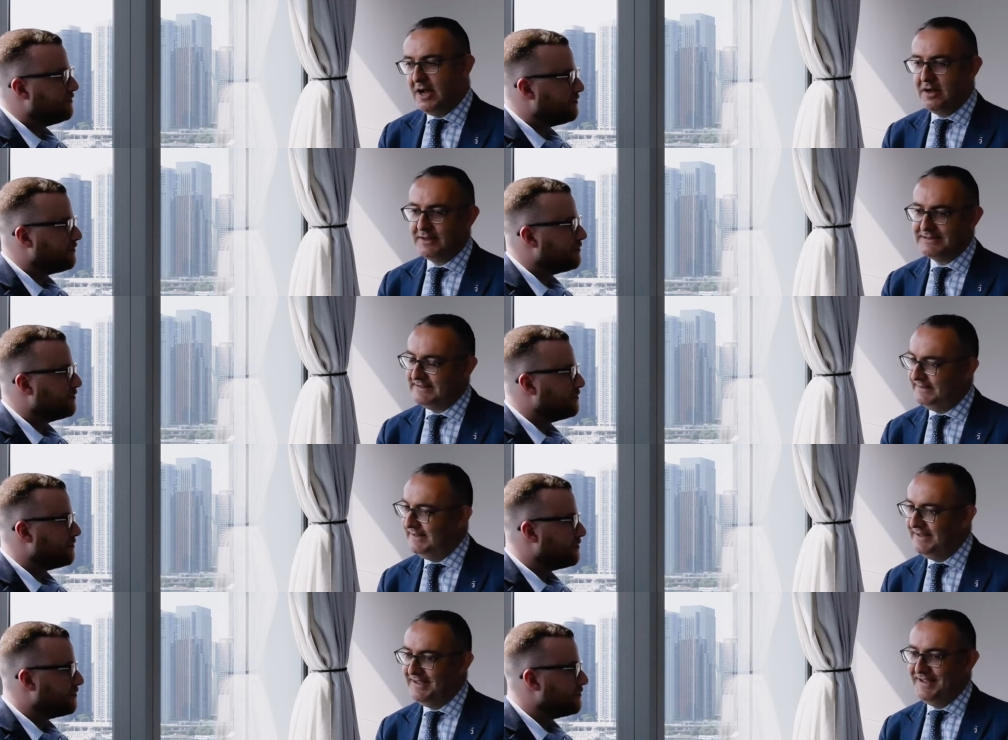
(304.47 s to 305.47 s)
Speaker 1: art
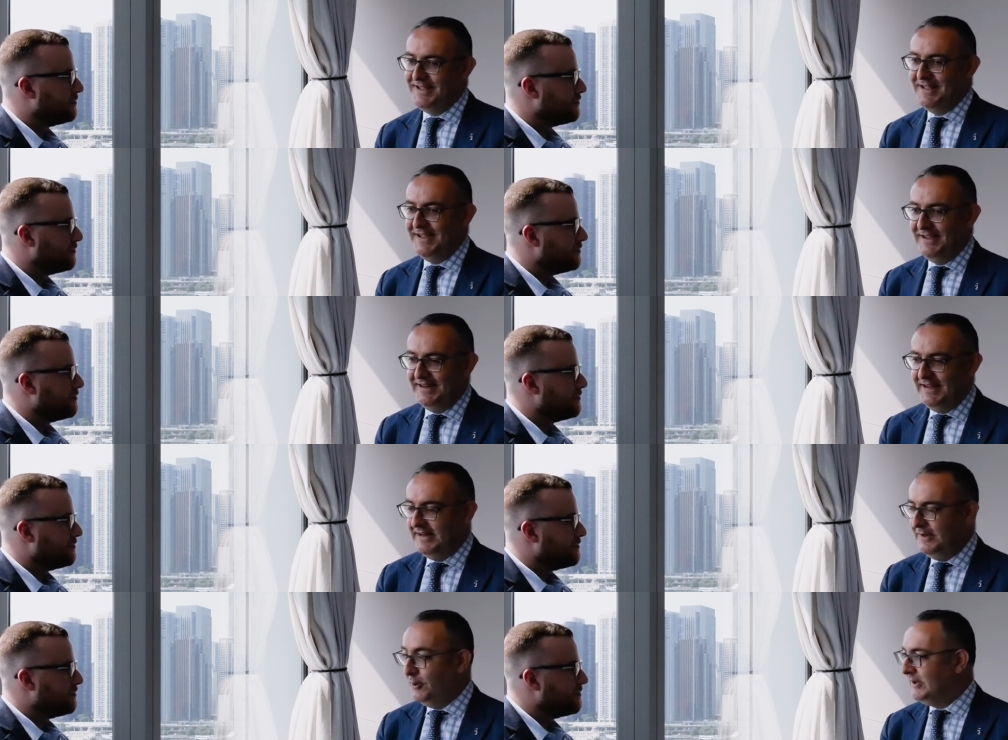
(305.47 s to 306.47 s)
and and they
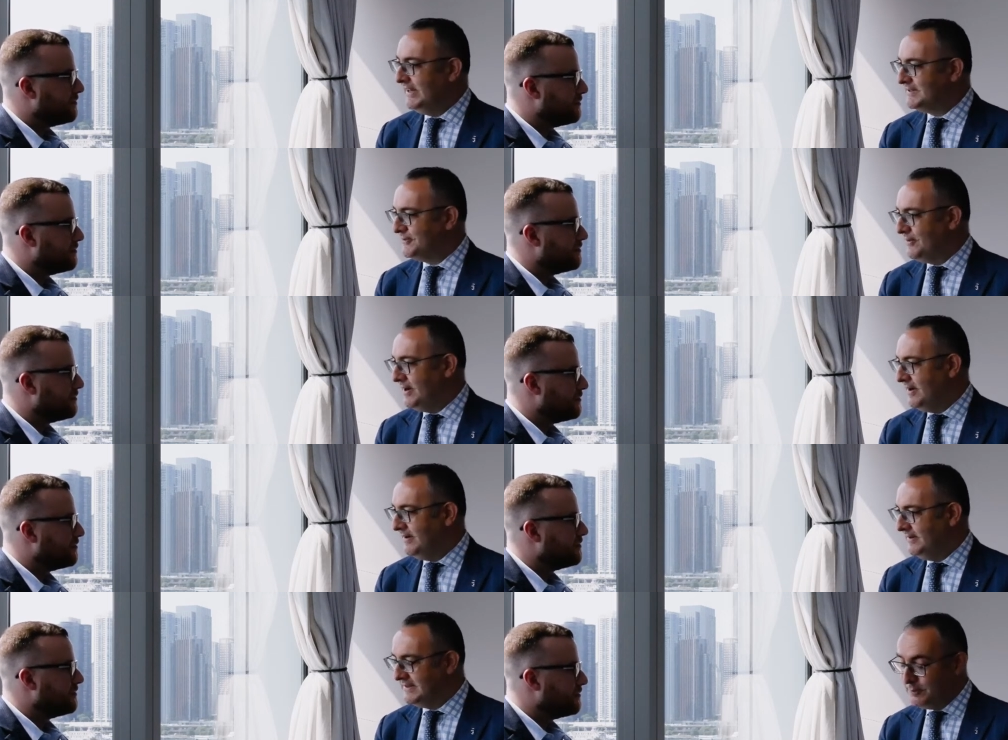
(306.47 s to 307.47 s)
had an
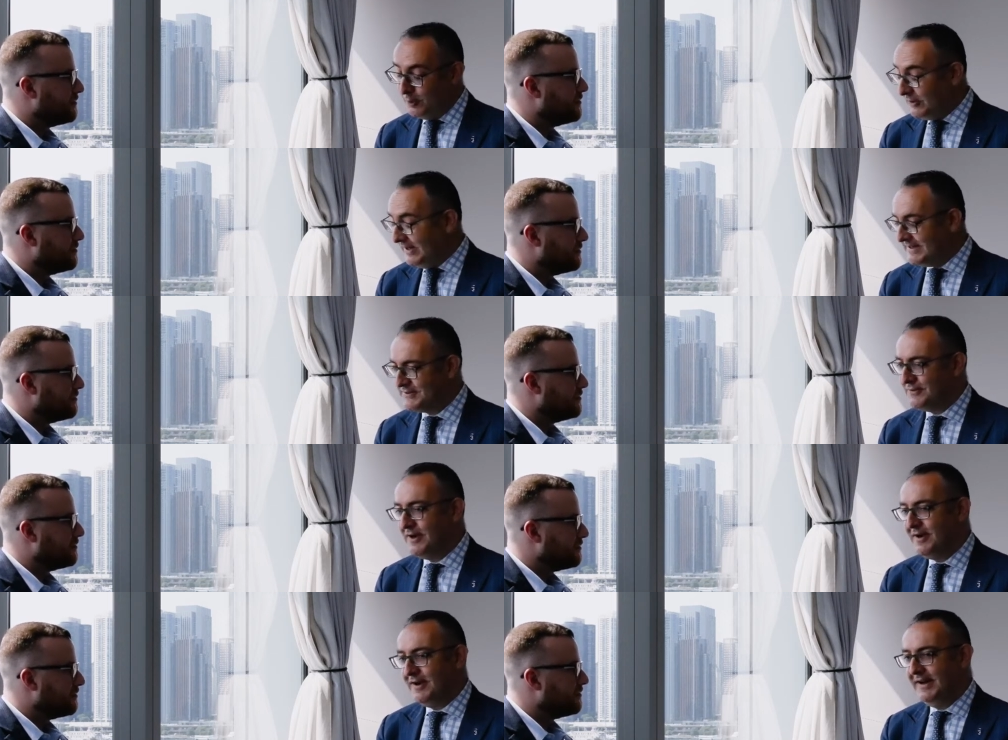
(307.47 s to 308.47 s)
orchestra and small
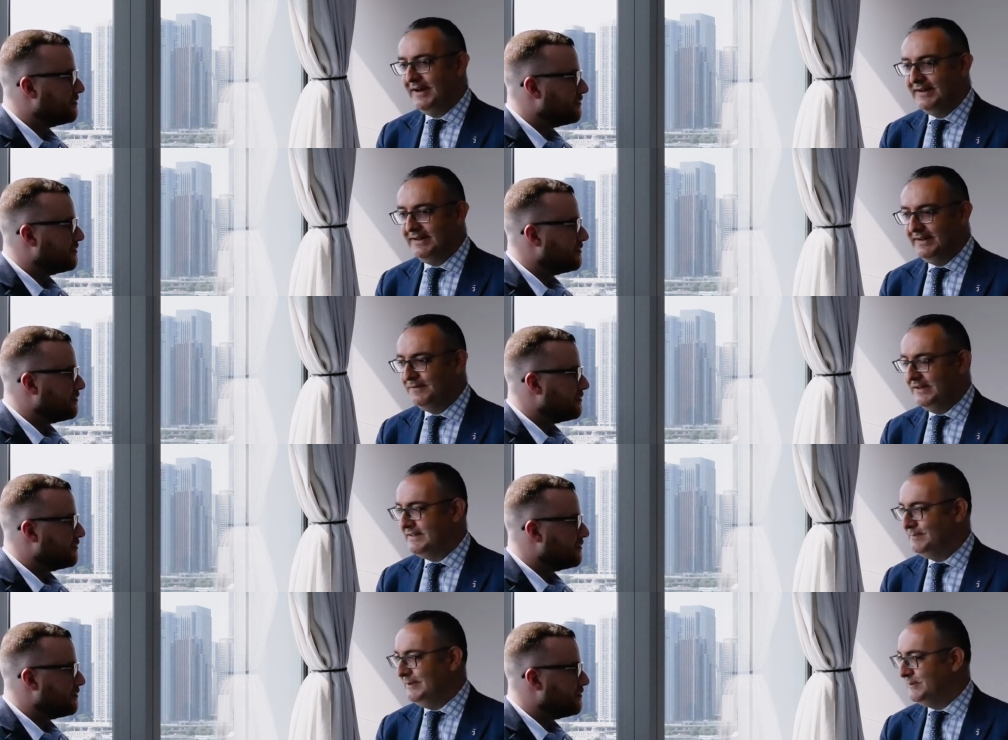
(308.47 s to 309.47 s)
orchestra and then they
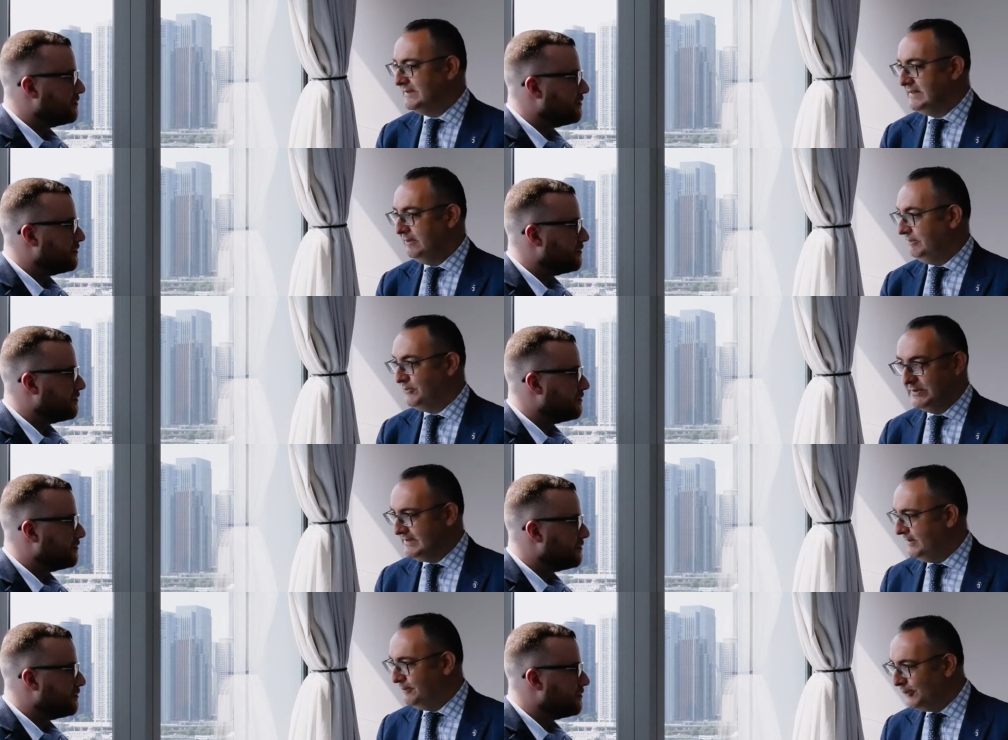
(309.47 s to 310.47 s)
invited me to sing which
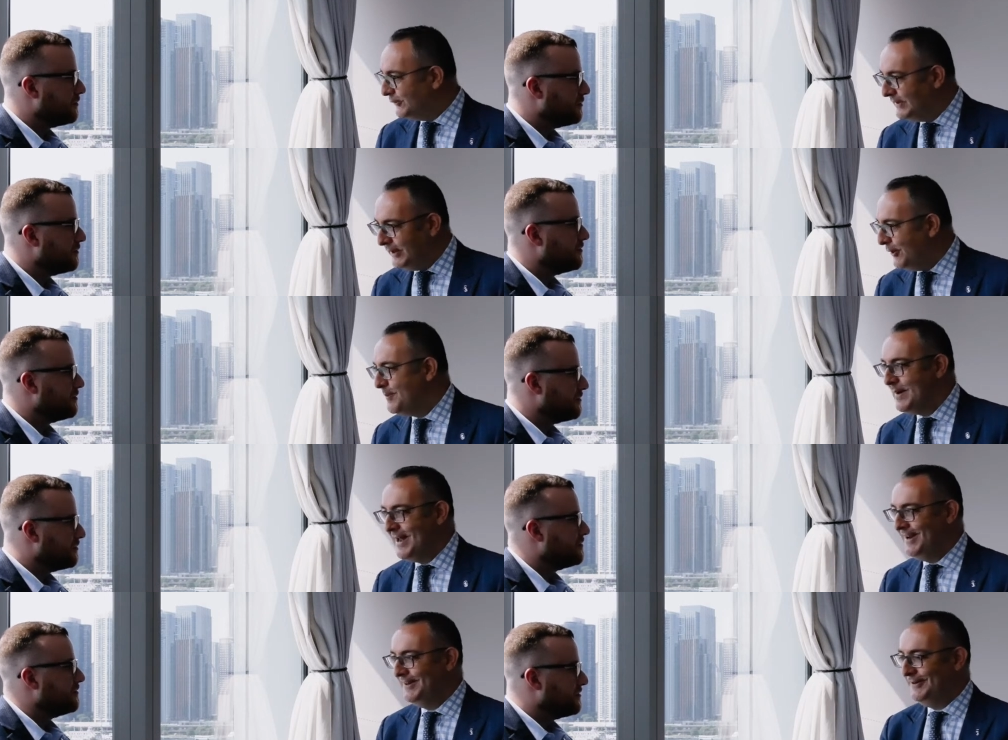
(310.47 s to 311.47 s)
was totally
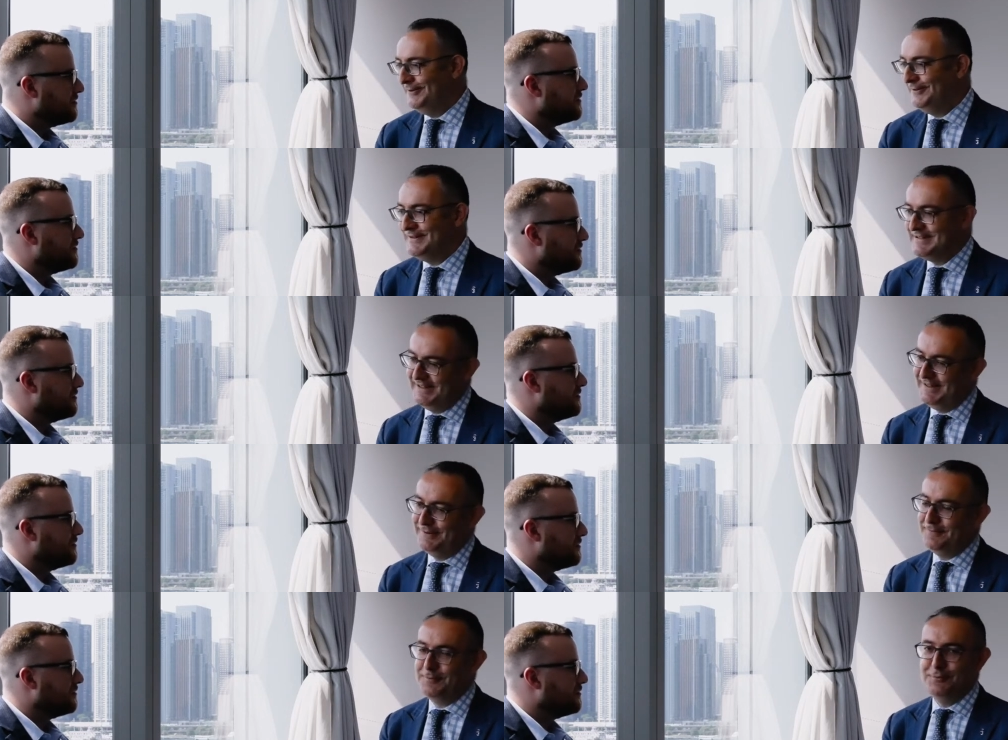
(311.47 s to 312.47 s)
unplanned you know it's like
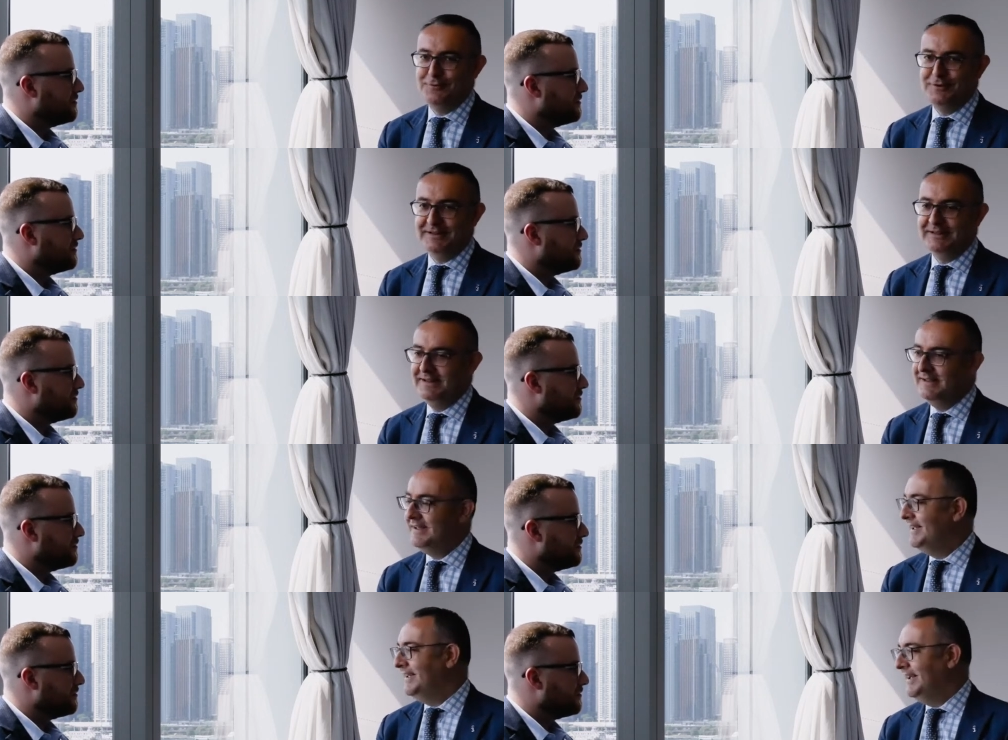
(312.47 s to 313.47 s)
kind of cool and
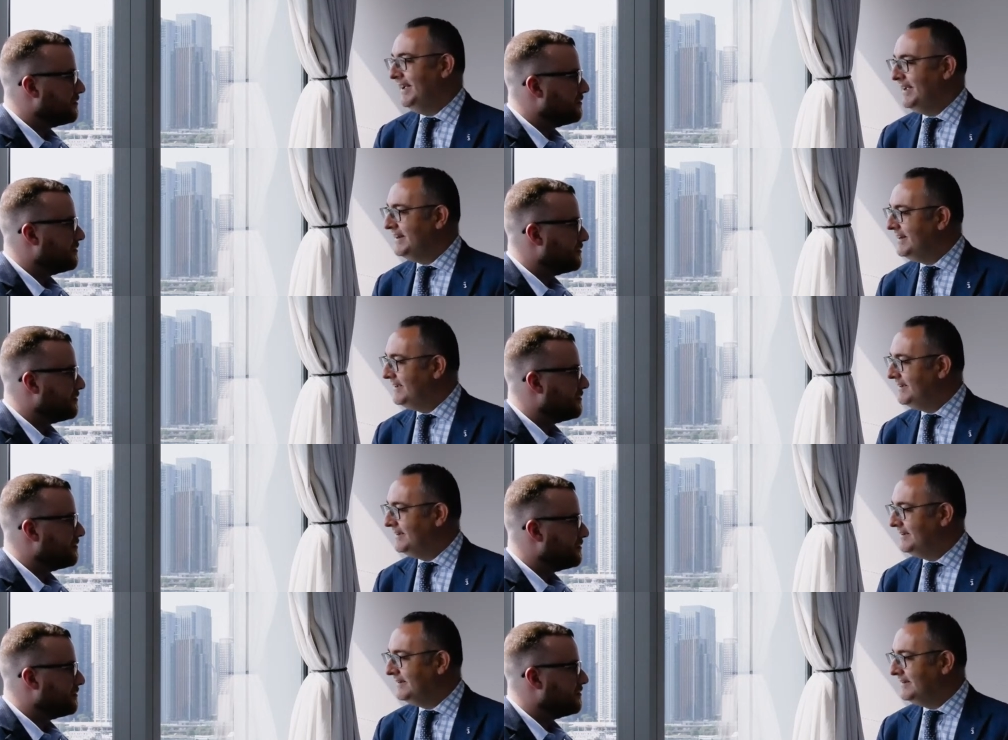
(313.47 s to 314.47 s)
and
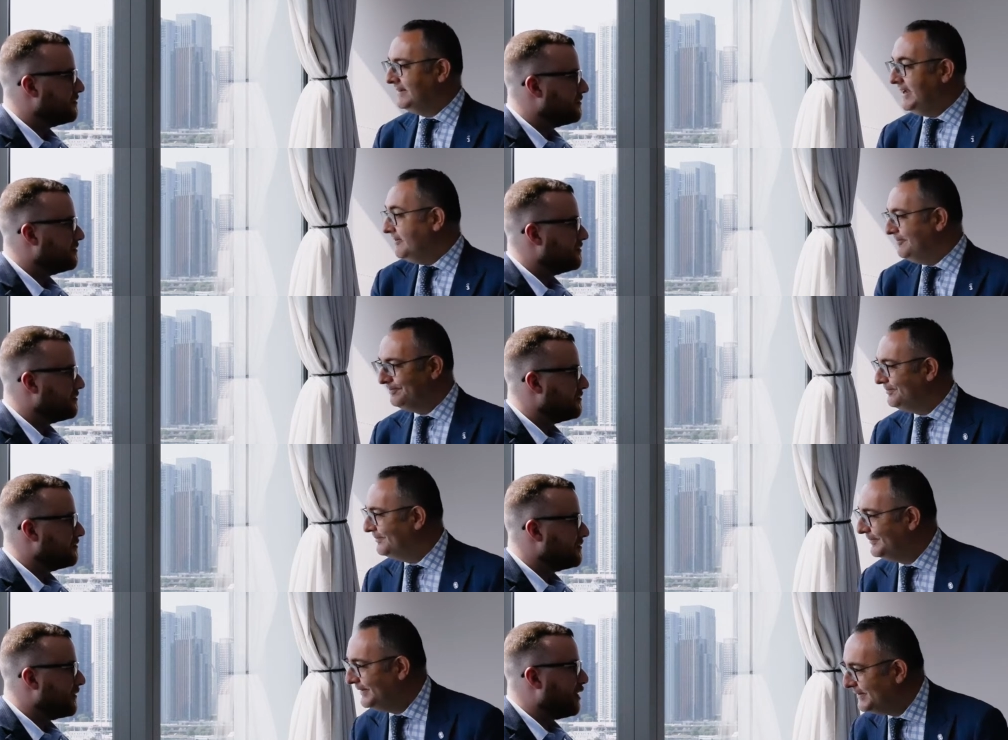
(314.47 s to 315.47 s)
uh, yeah
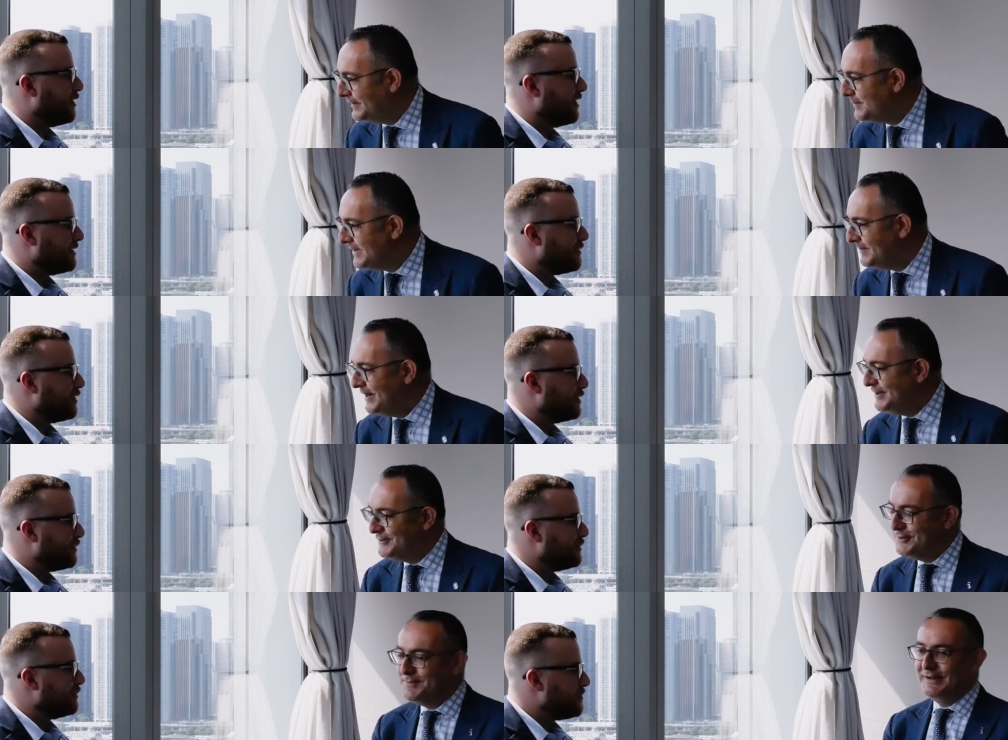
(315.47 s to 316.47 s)
no, Sometimes really I do, cool.